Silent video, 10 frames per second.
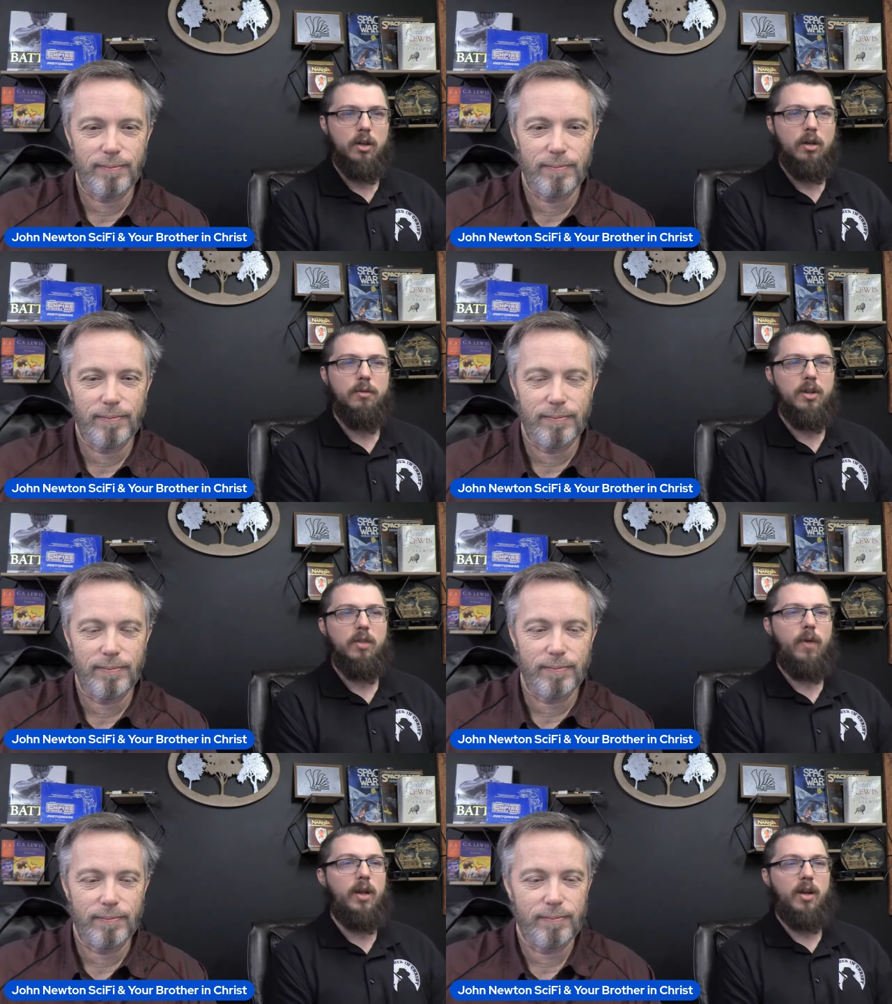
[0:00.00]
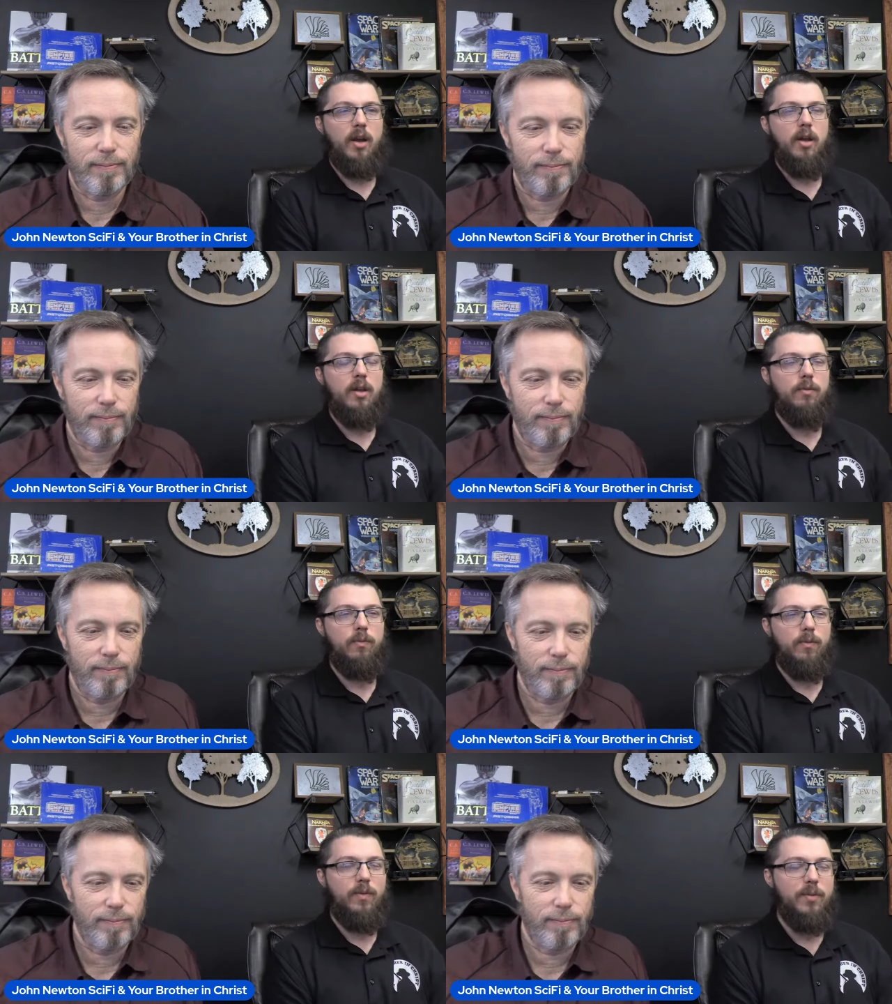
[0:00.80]
Speaker 1: I mean, it might not it
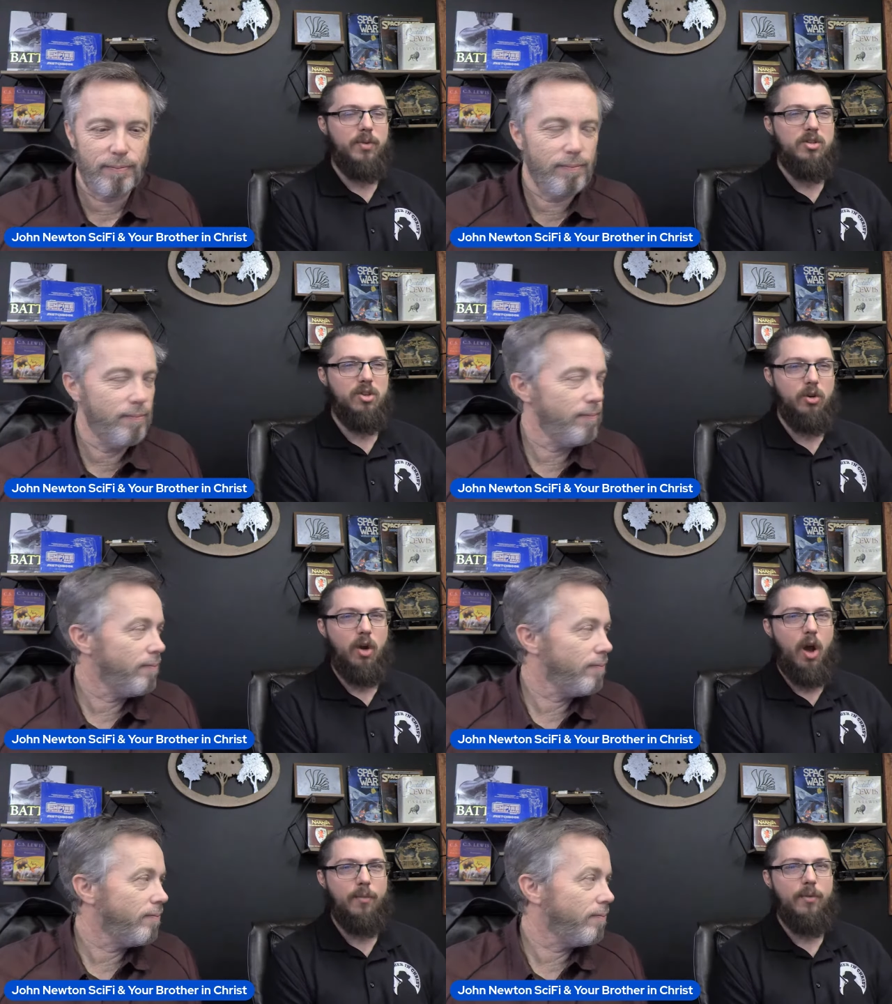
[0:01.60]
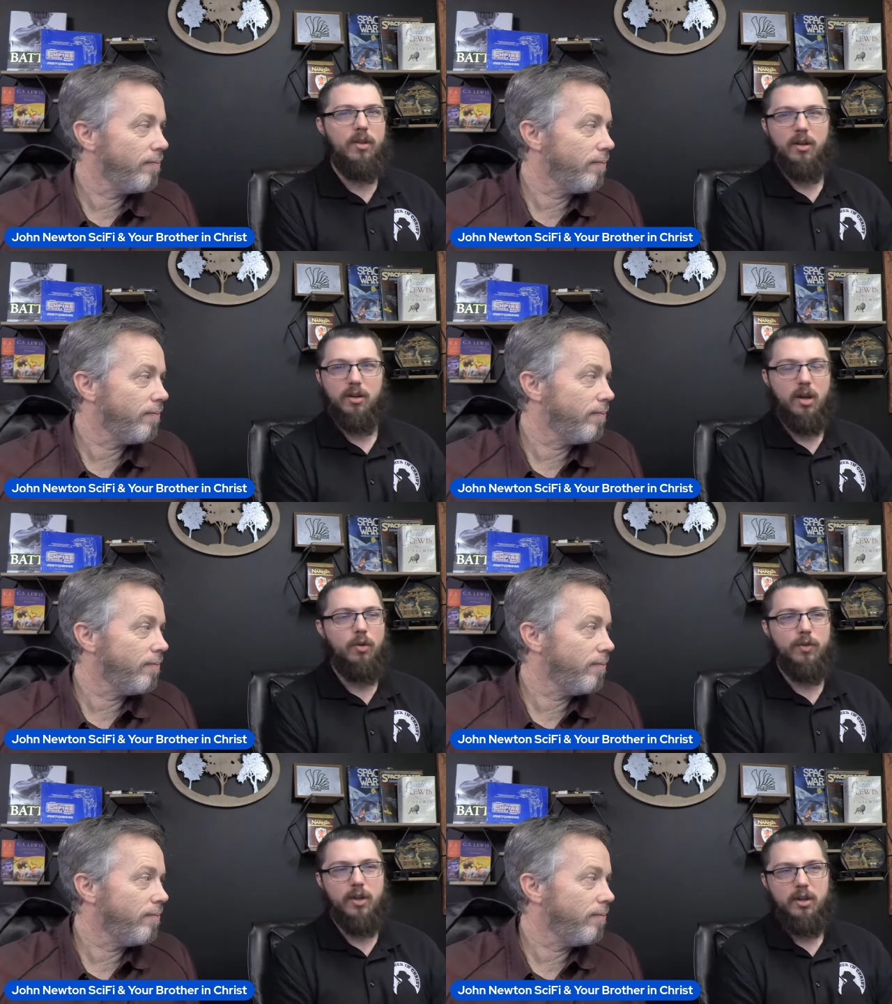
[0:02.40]
might be so commonly
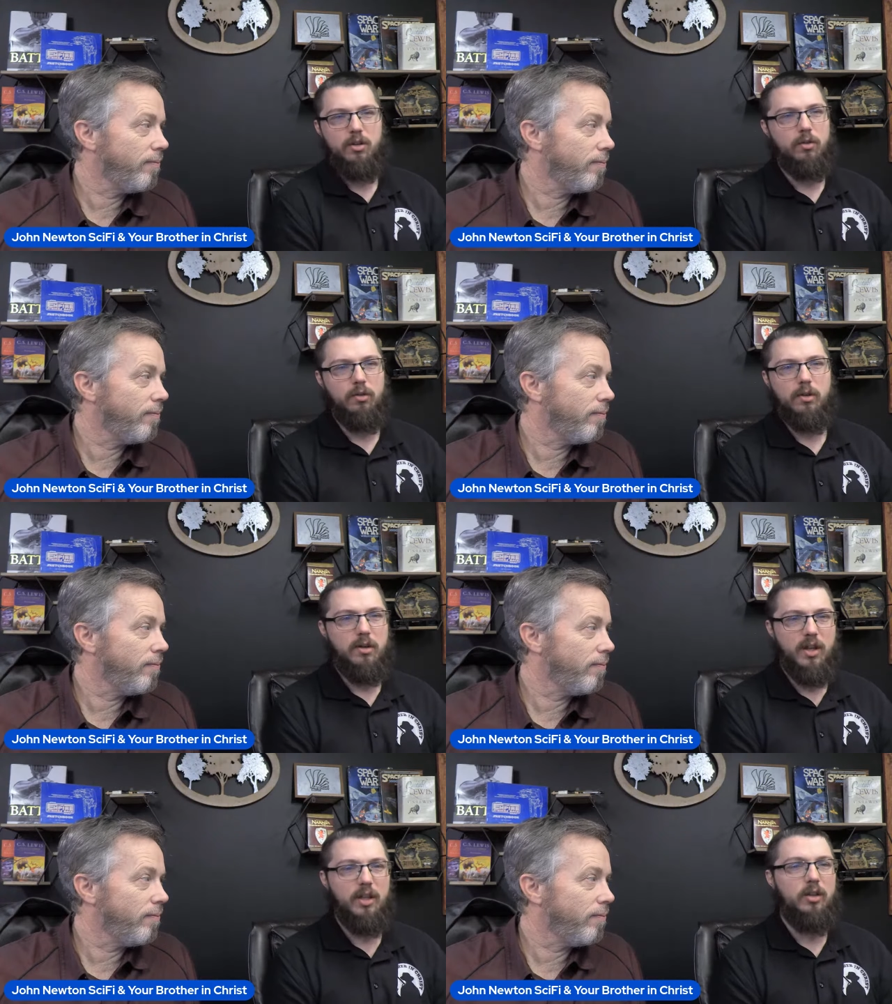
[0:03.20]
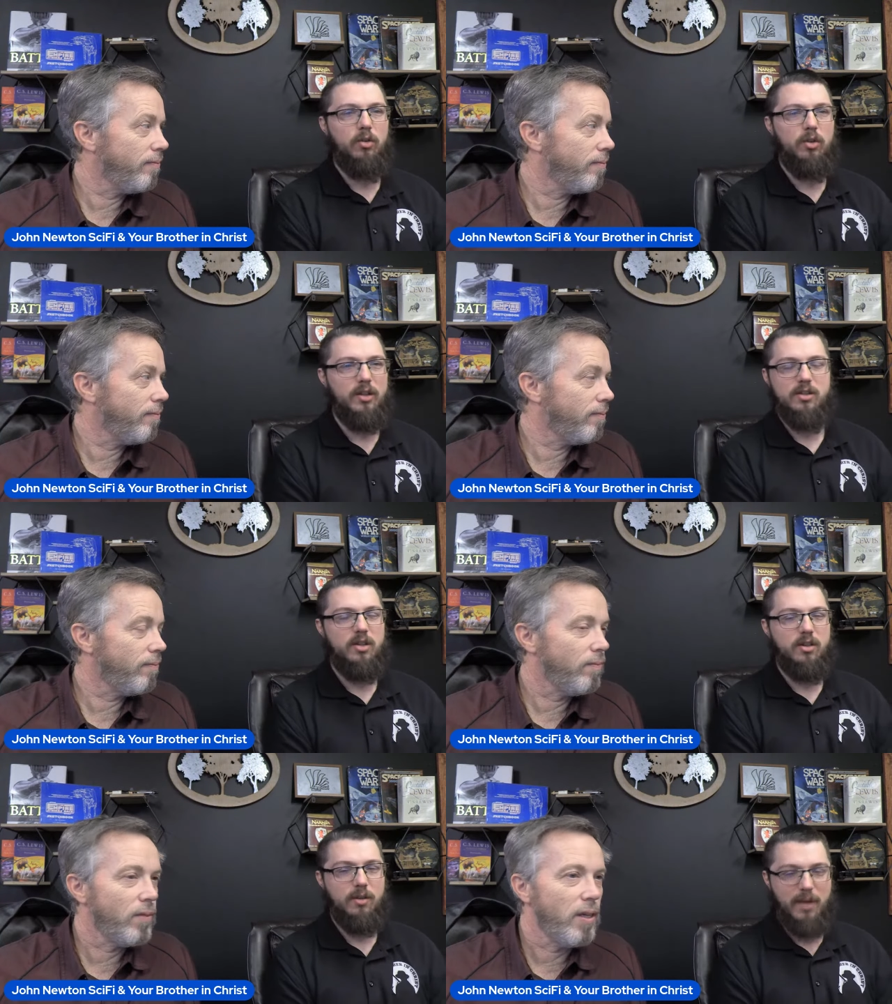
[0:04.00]
known that you don't need to
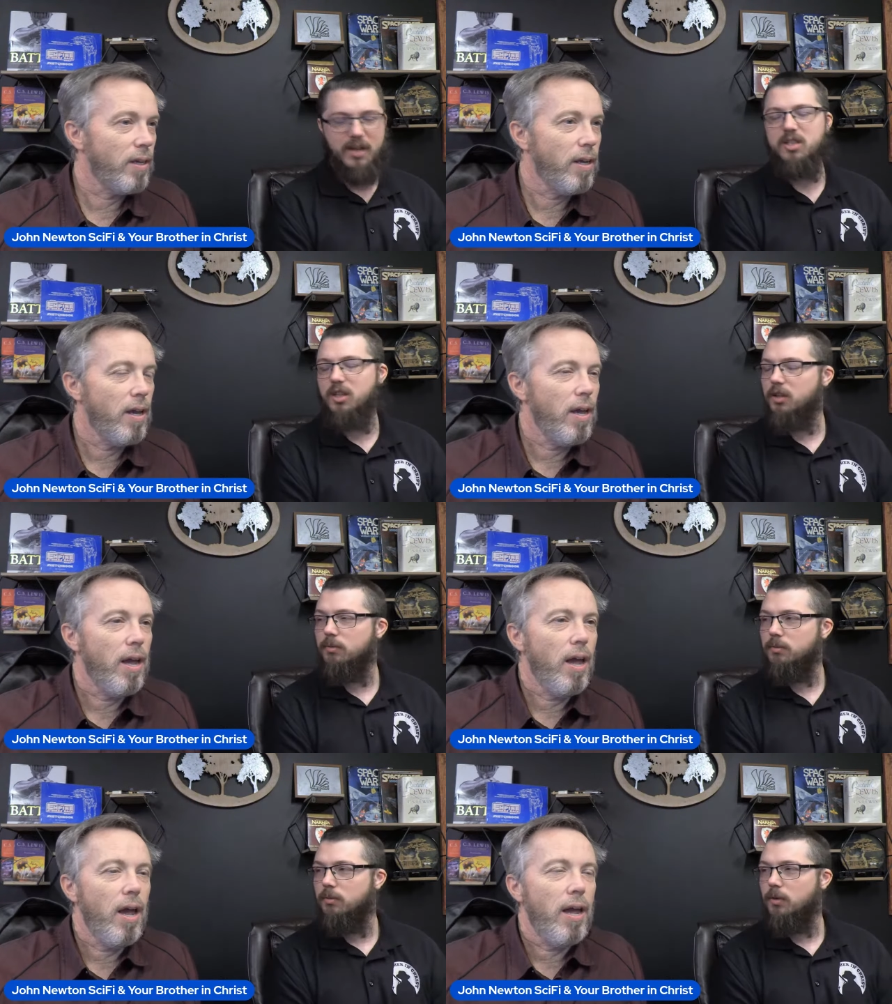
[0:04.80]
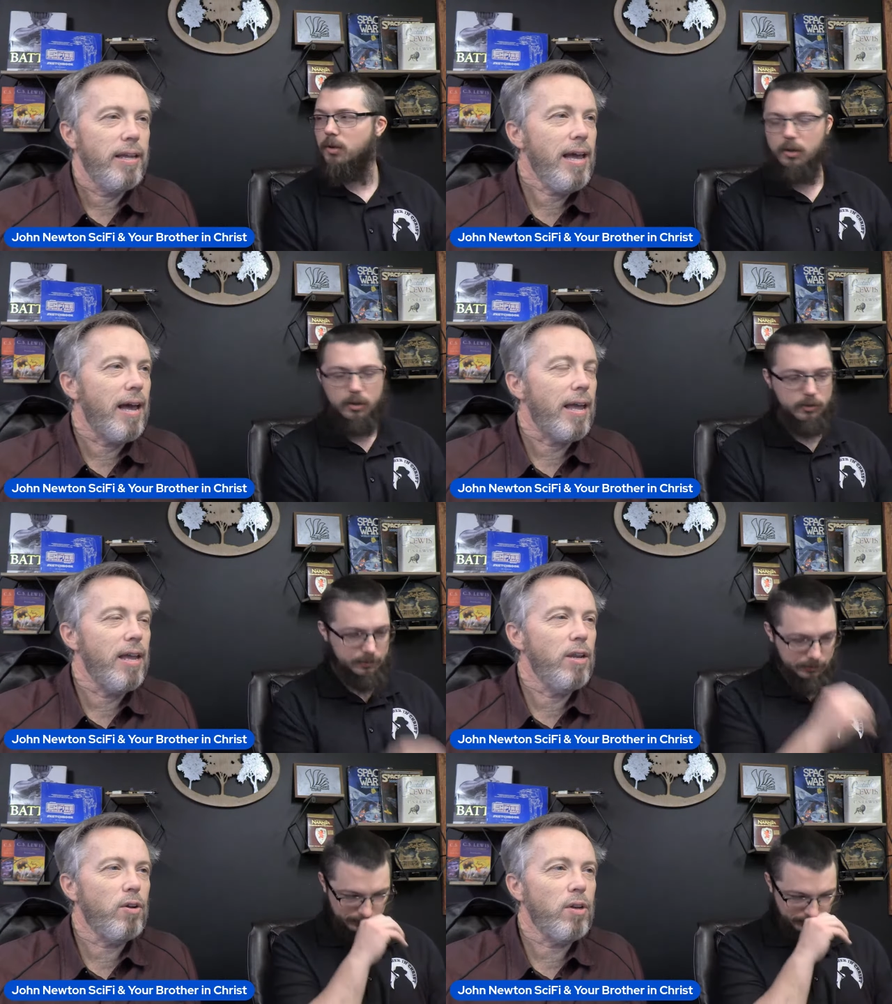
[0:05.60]
necessarily mention it.
Speaker 2: Yeah,
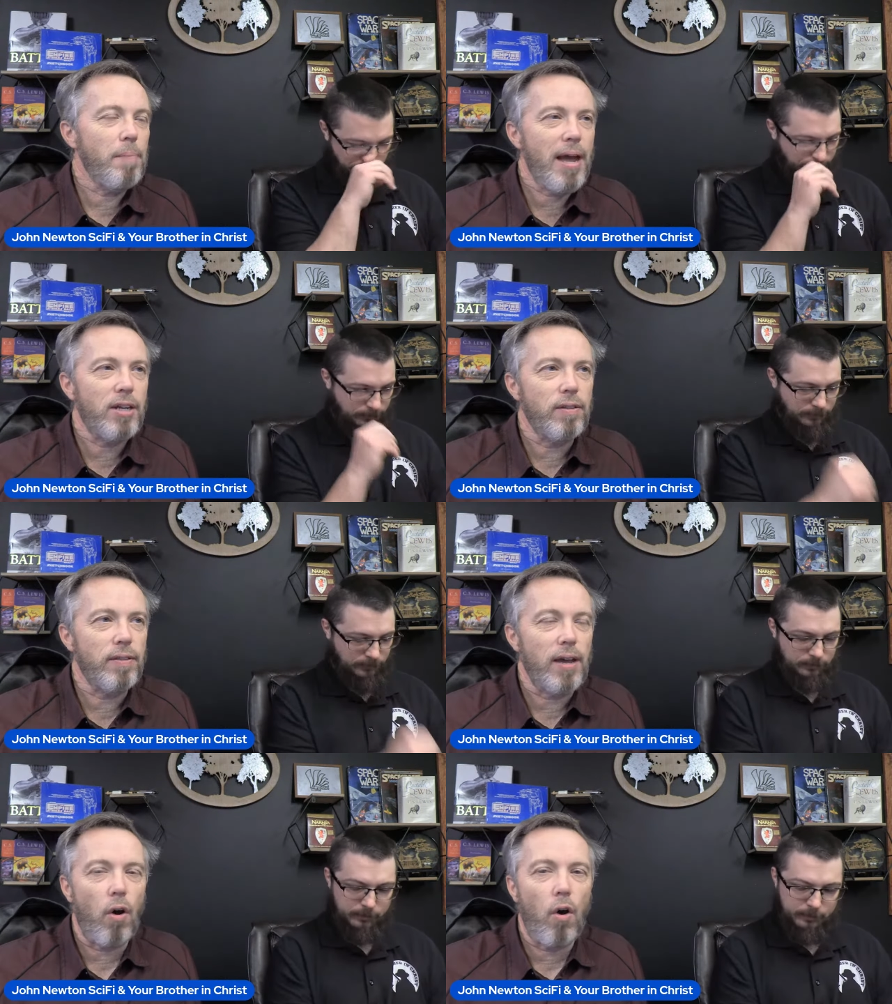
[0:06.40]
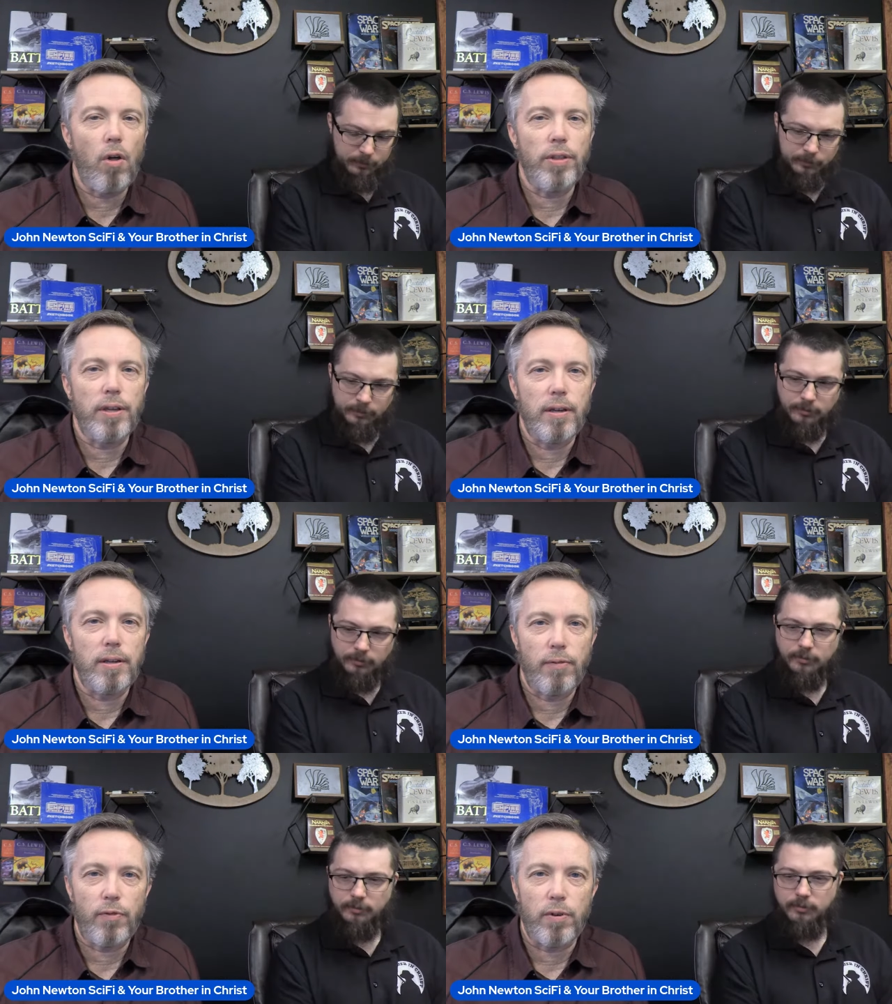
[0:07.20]
and you can imagine that all the
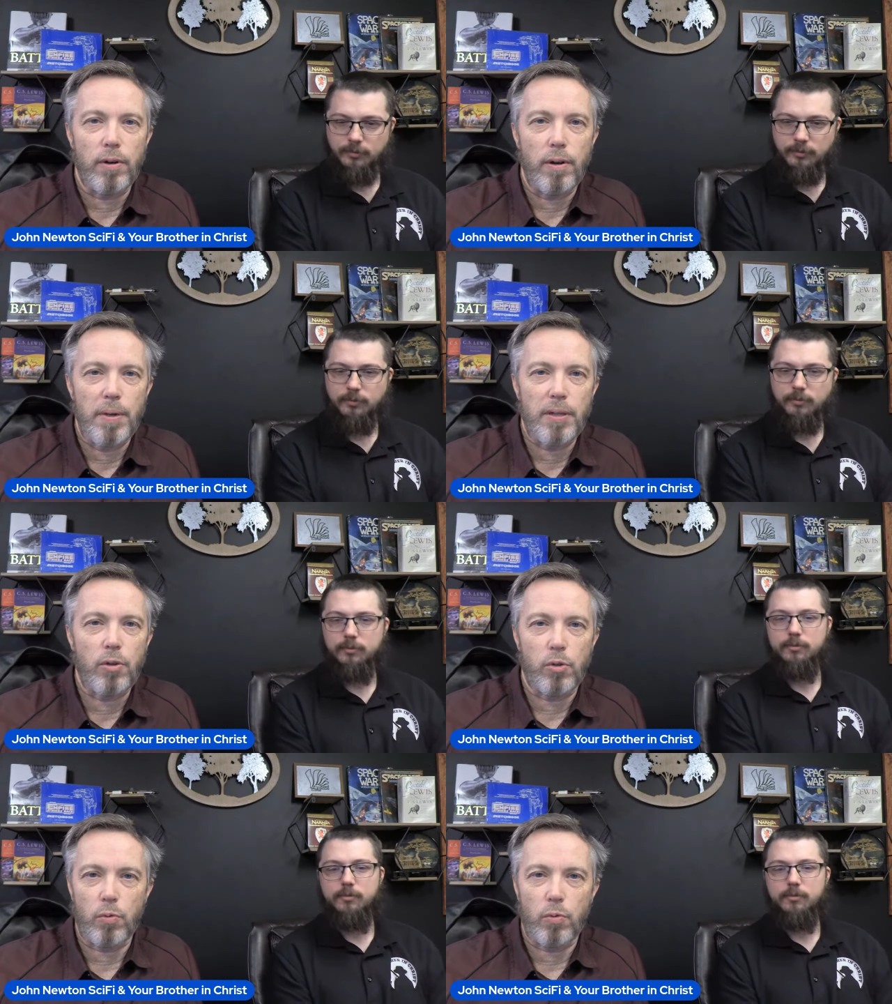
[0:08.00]
different epistles or